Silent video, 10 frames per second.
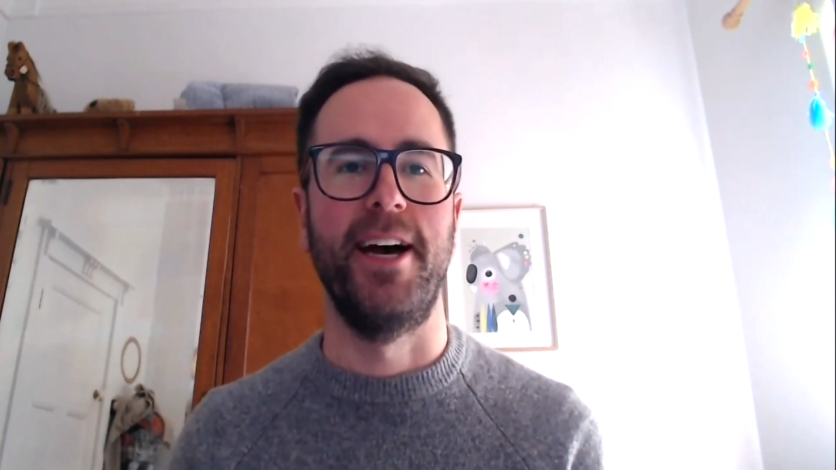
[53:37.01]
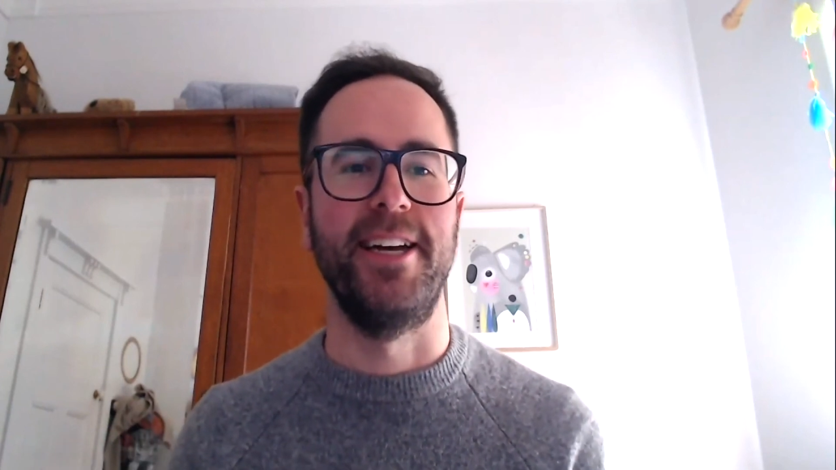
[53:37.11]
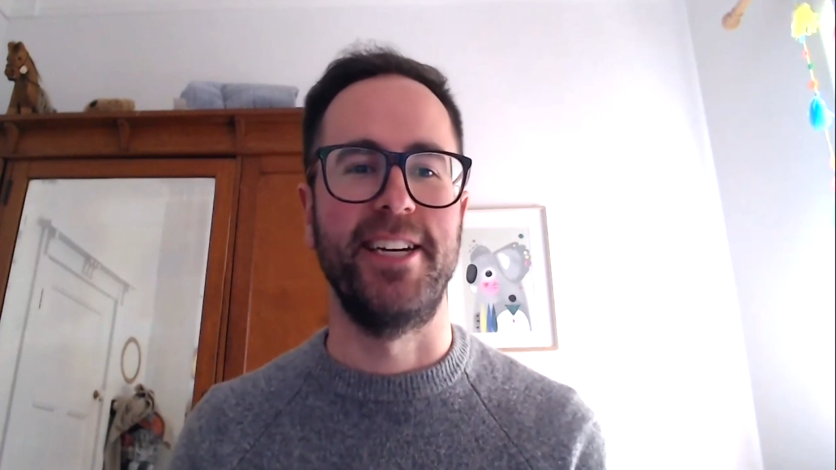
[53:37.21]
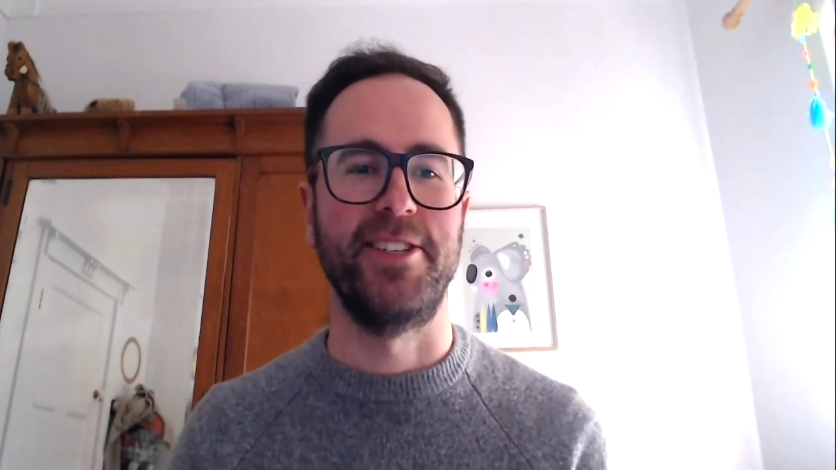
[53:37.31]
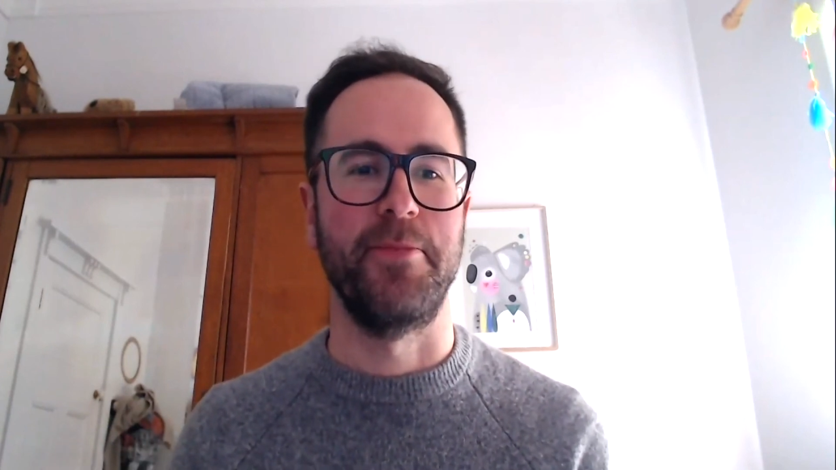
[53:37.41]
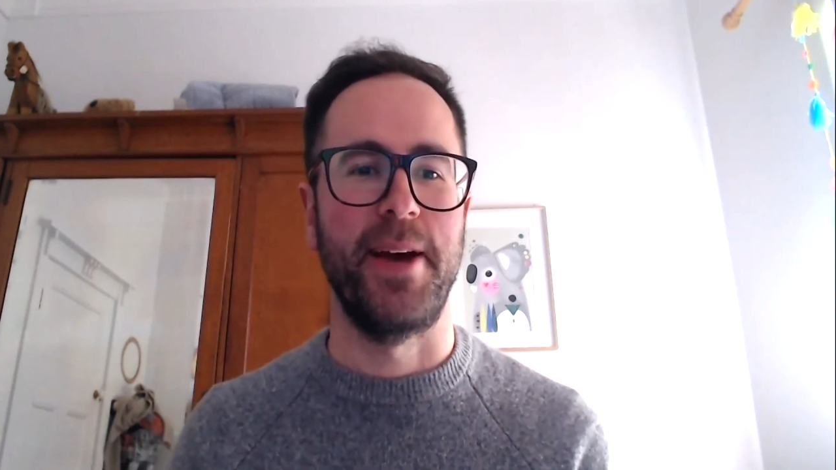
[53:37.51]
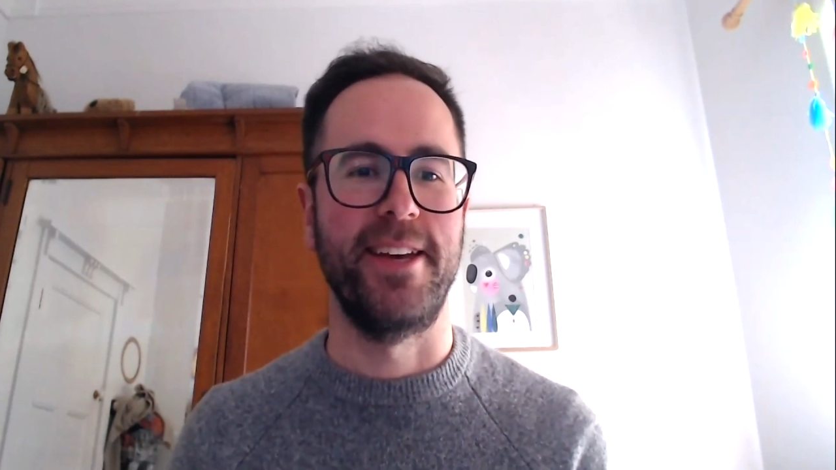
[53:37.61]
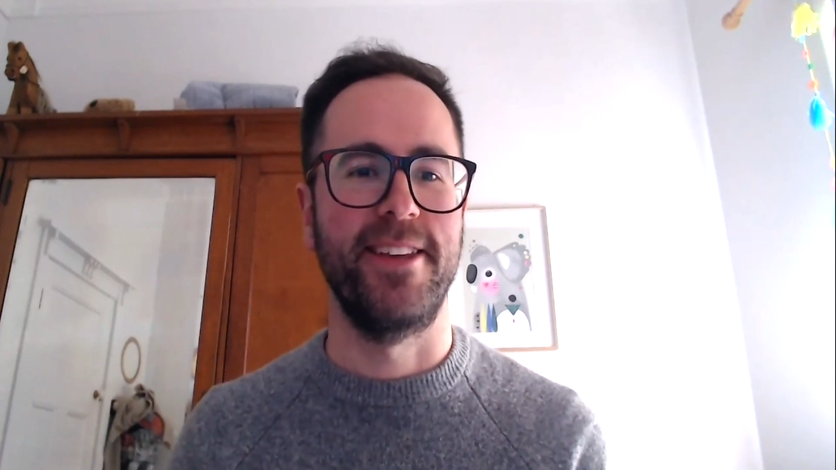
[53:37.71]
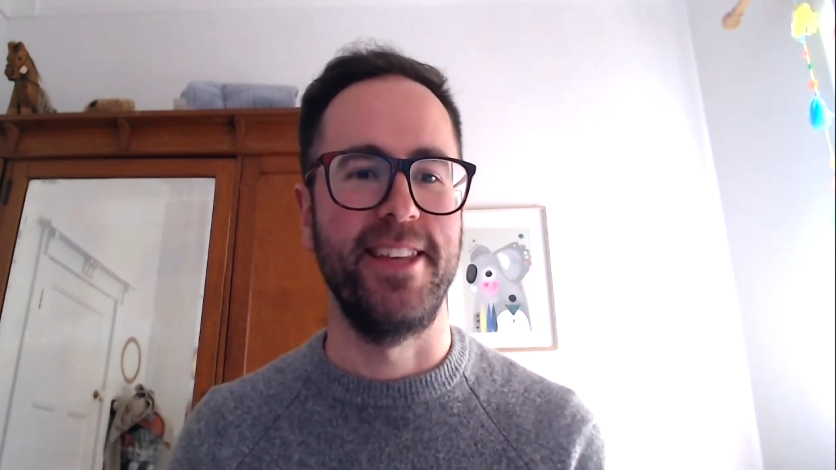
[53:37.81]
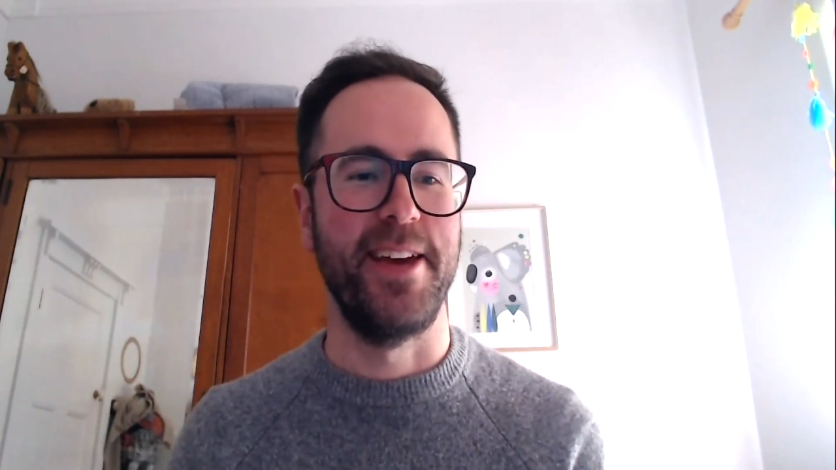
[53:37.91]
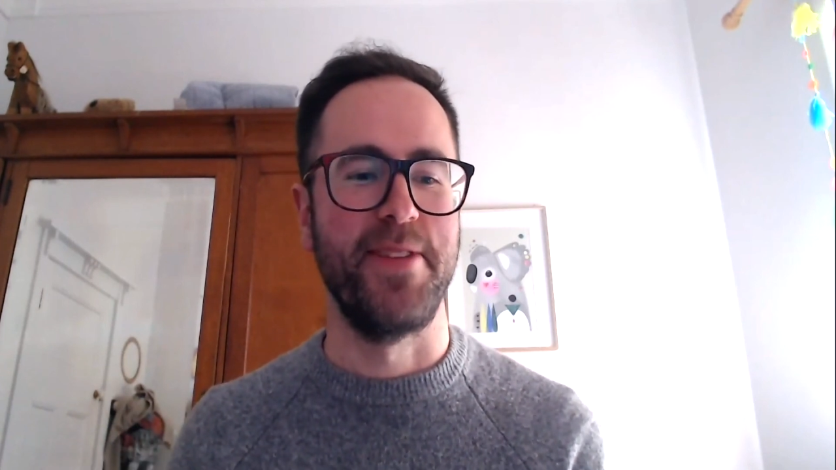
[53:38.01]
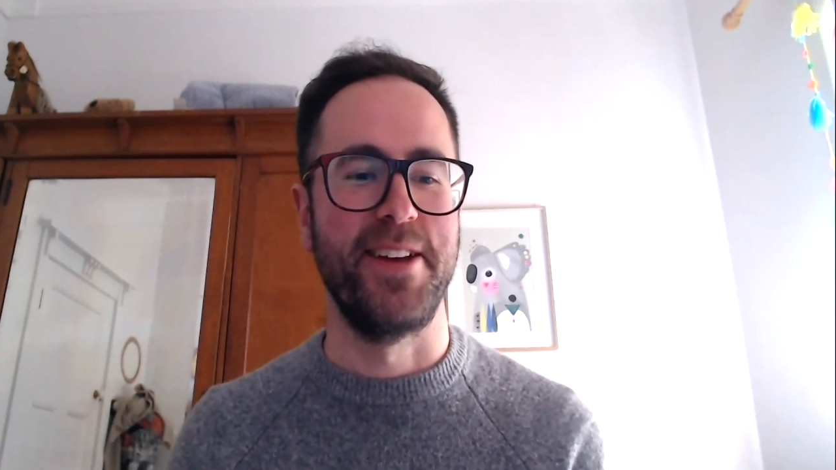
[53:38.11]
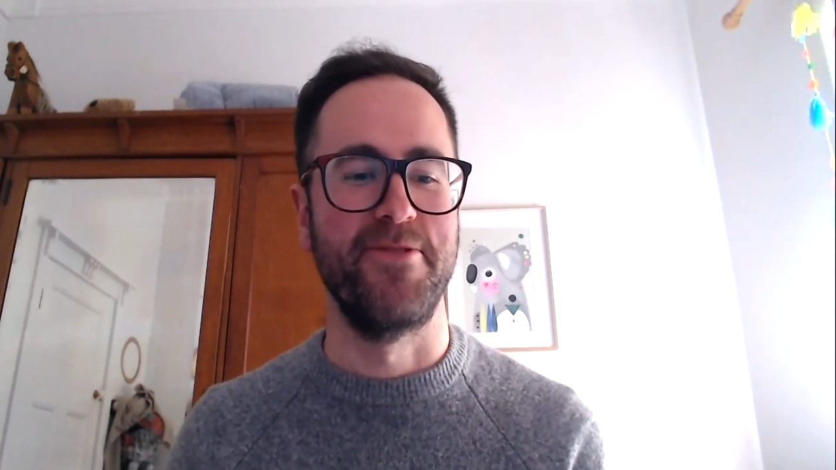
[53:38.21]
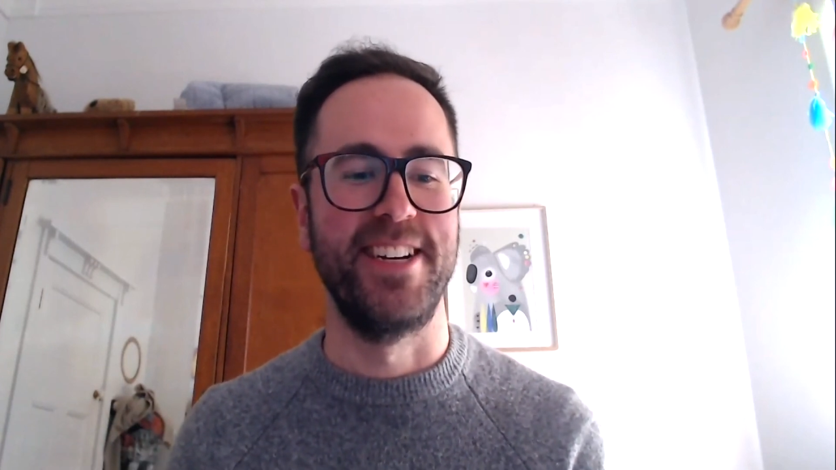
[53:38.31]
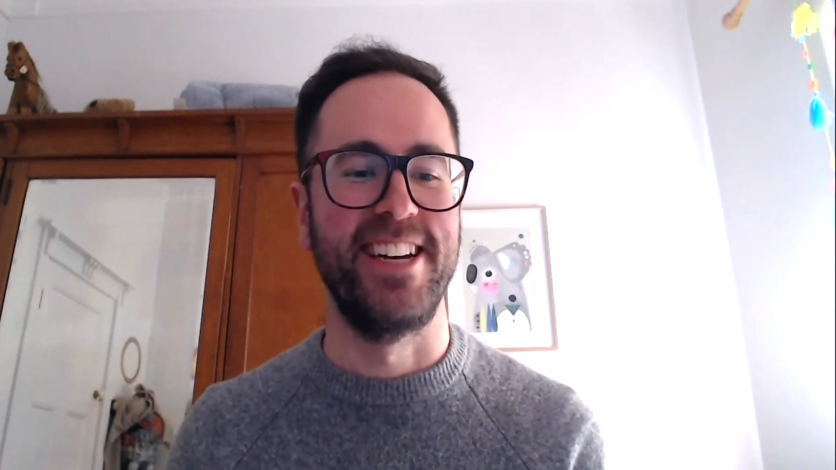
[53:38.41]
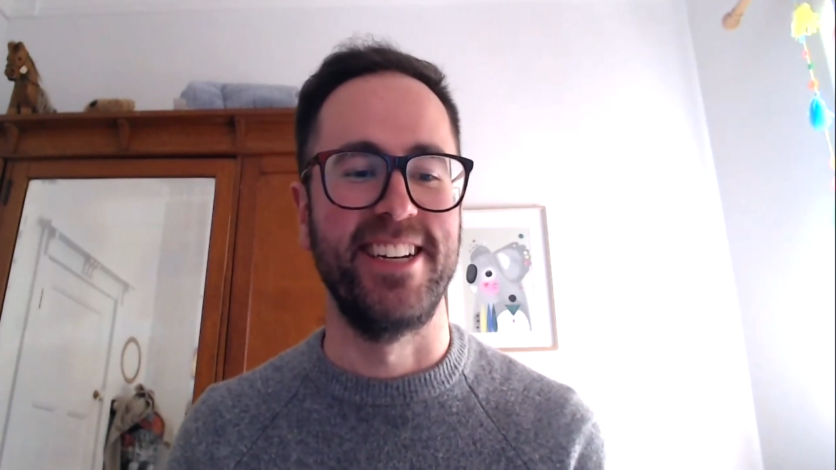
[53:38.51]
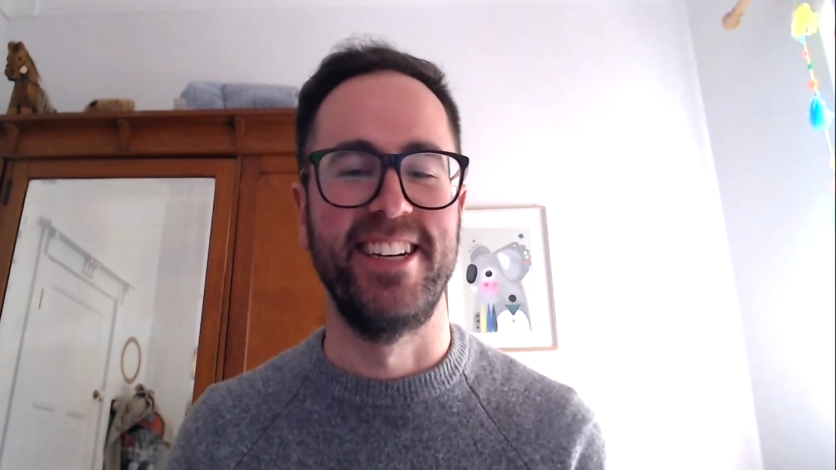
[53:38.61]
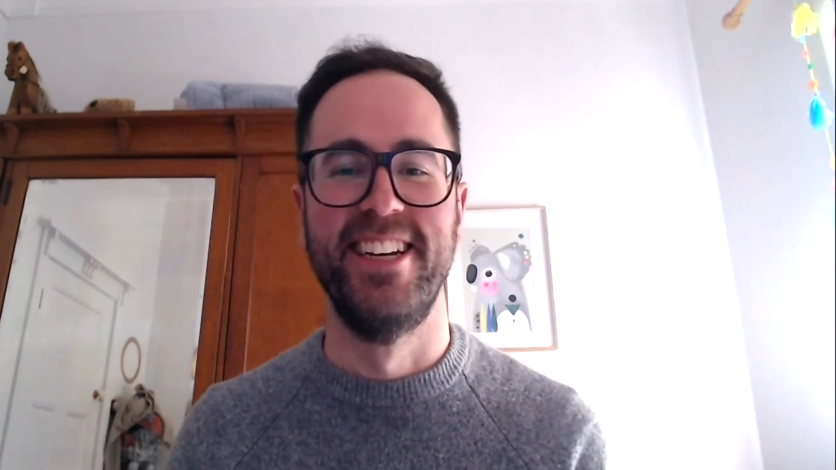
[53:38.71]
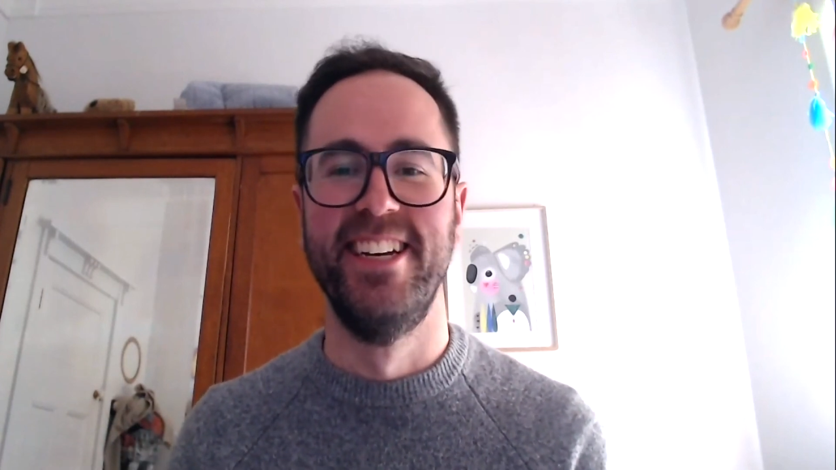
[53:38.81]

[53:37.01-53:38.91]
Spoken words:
it doesn't make the NBN redundant.